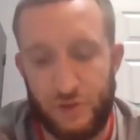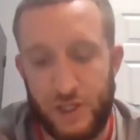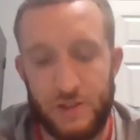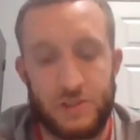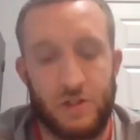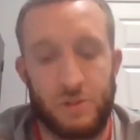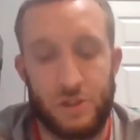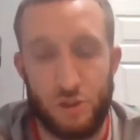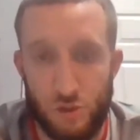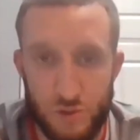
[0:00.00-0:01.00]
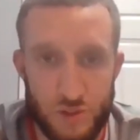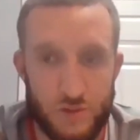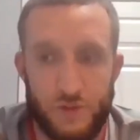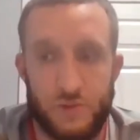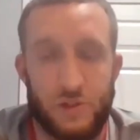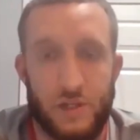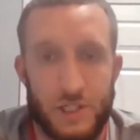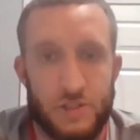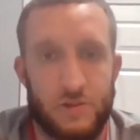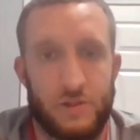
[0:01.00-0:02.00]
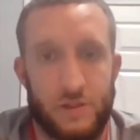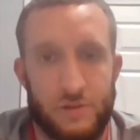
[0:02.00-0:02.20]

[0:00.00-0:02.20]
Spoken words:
I think it's going to be huge at the next,